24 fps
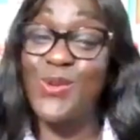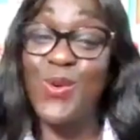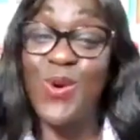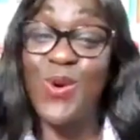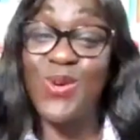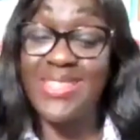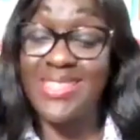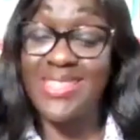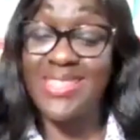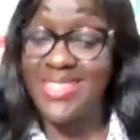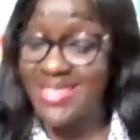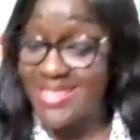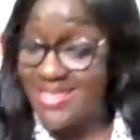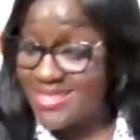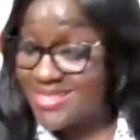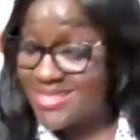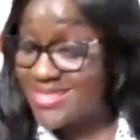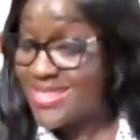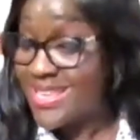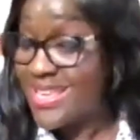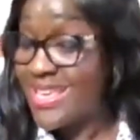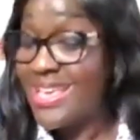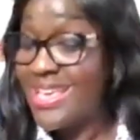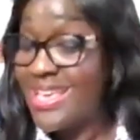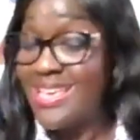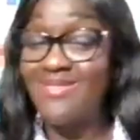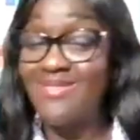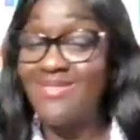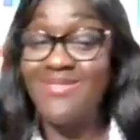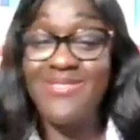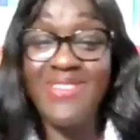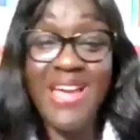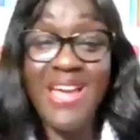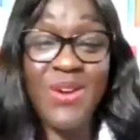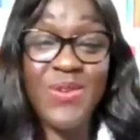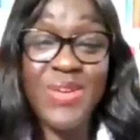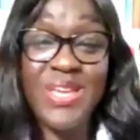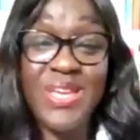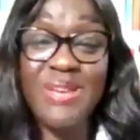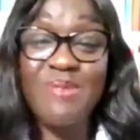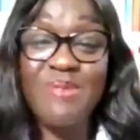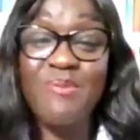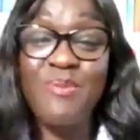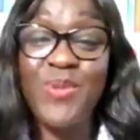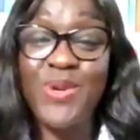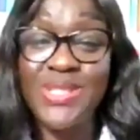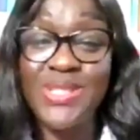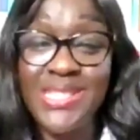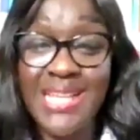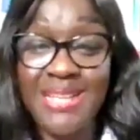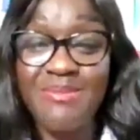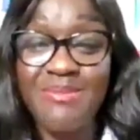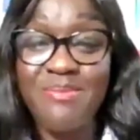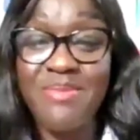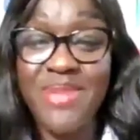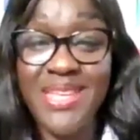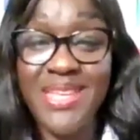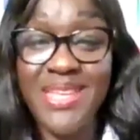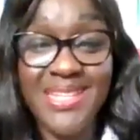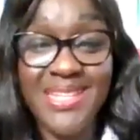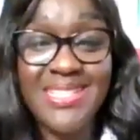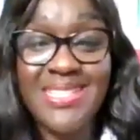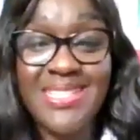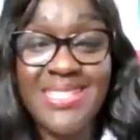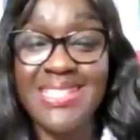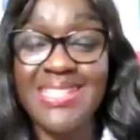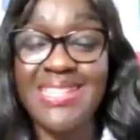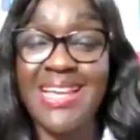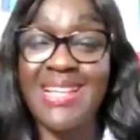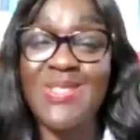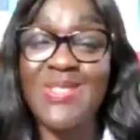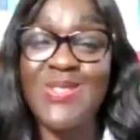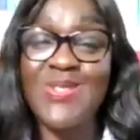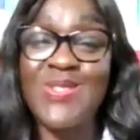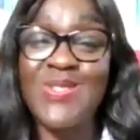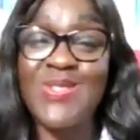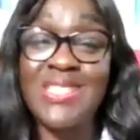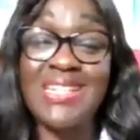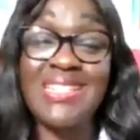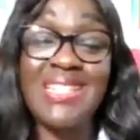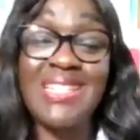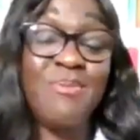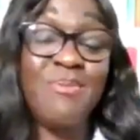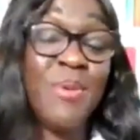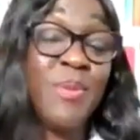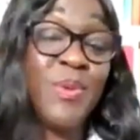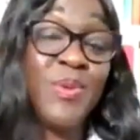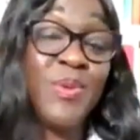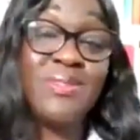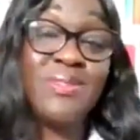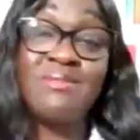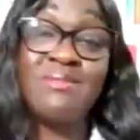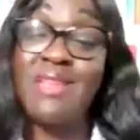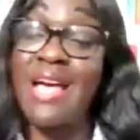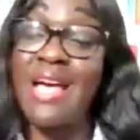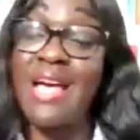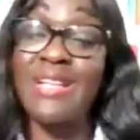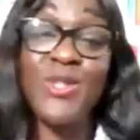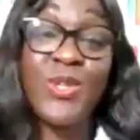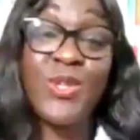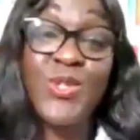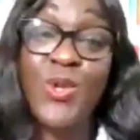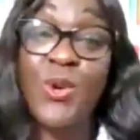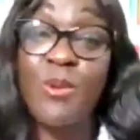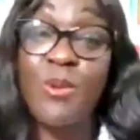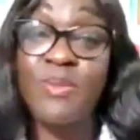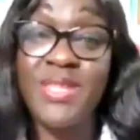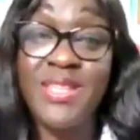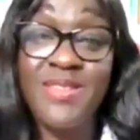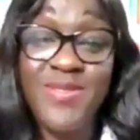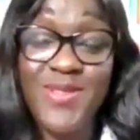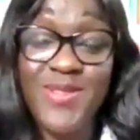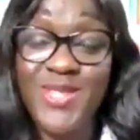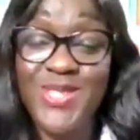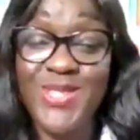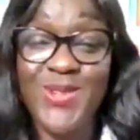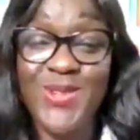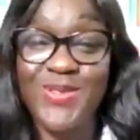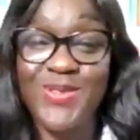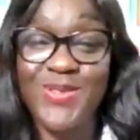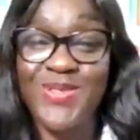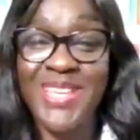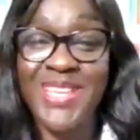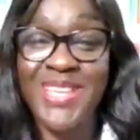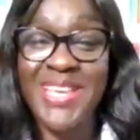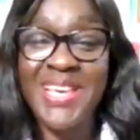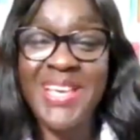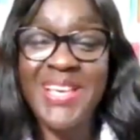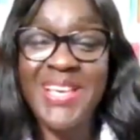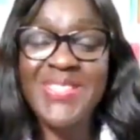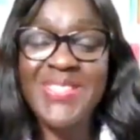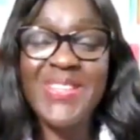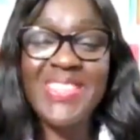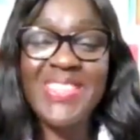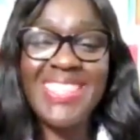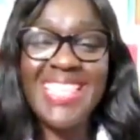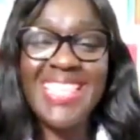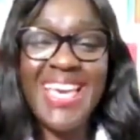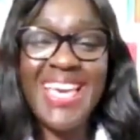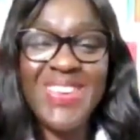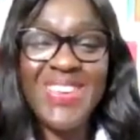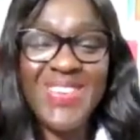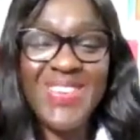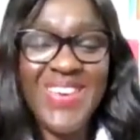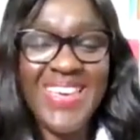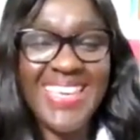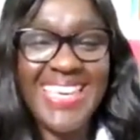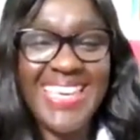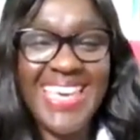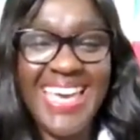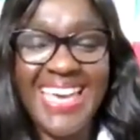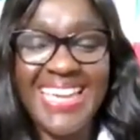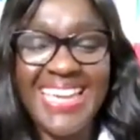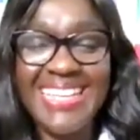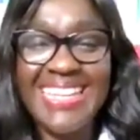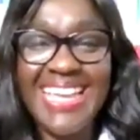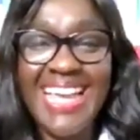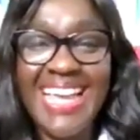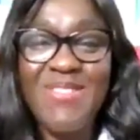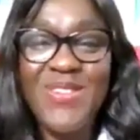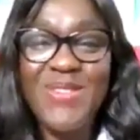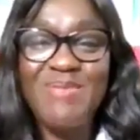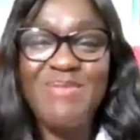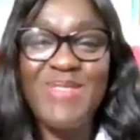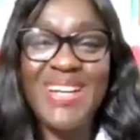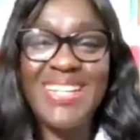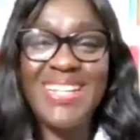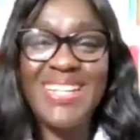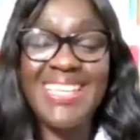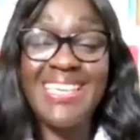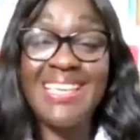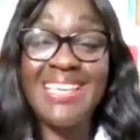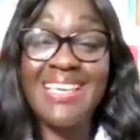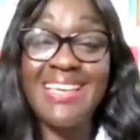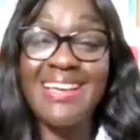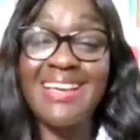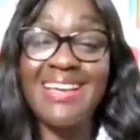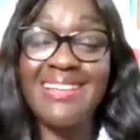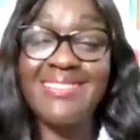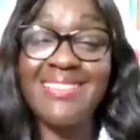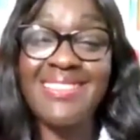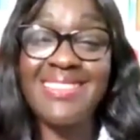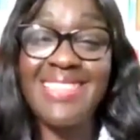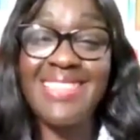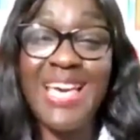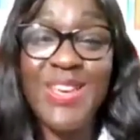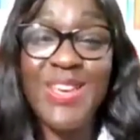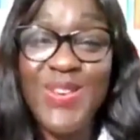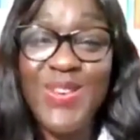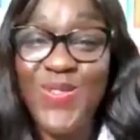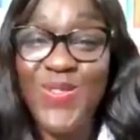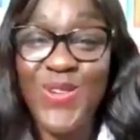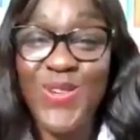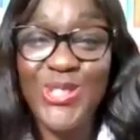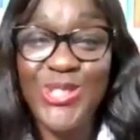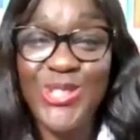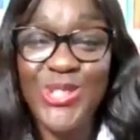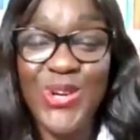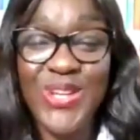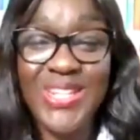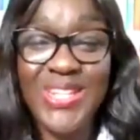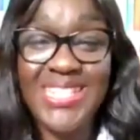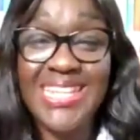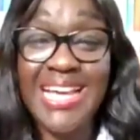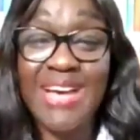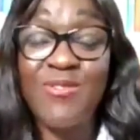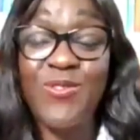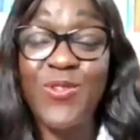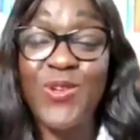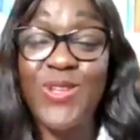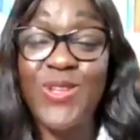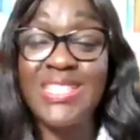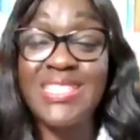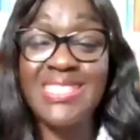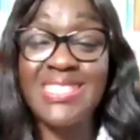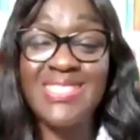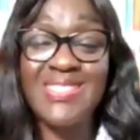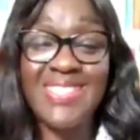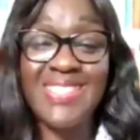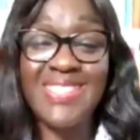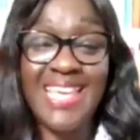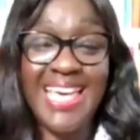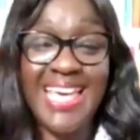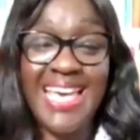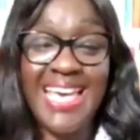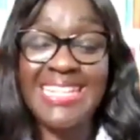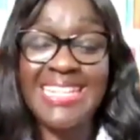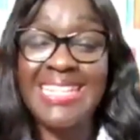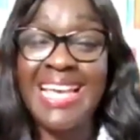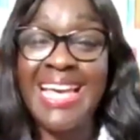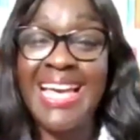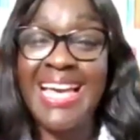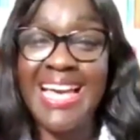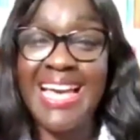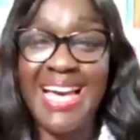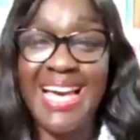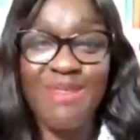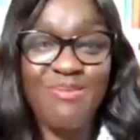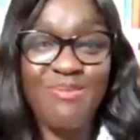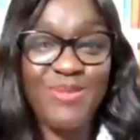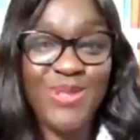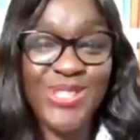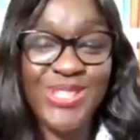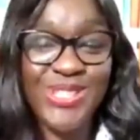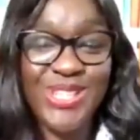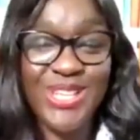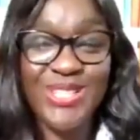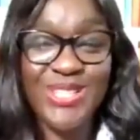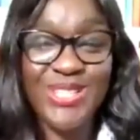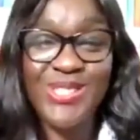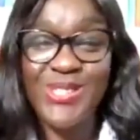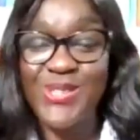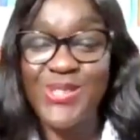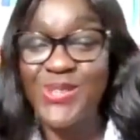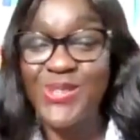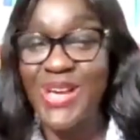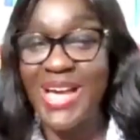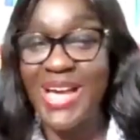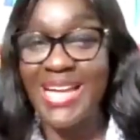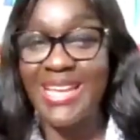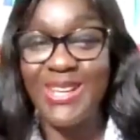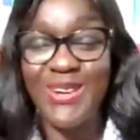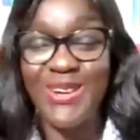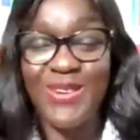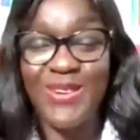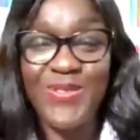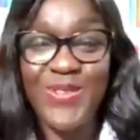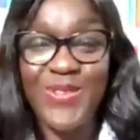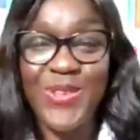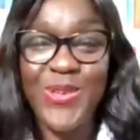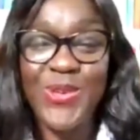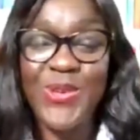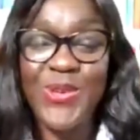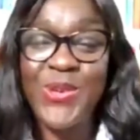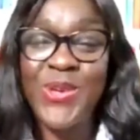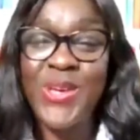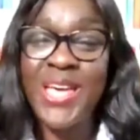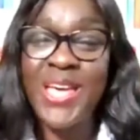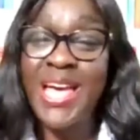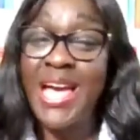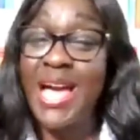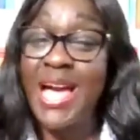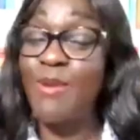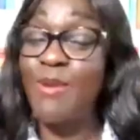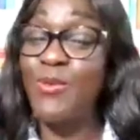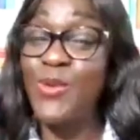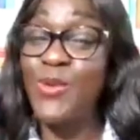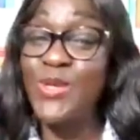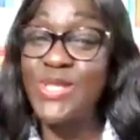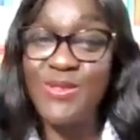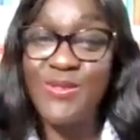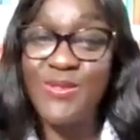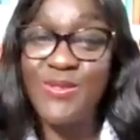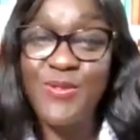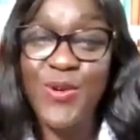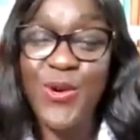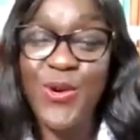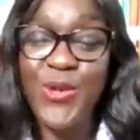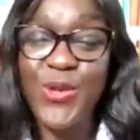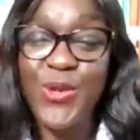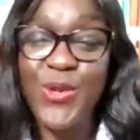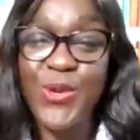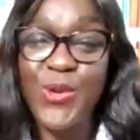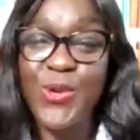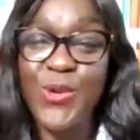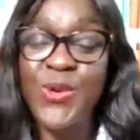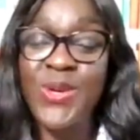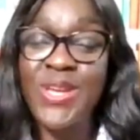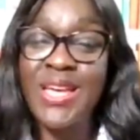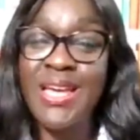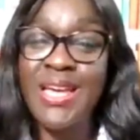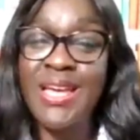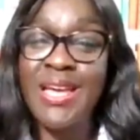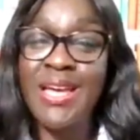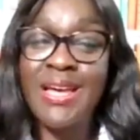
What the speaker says: to this very important menace in our society that people are just oblivious of. So thank you again, everybody. Thank you for joining and for listening to the end. I appreciate you. I love you. I'm rooting for you.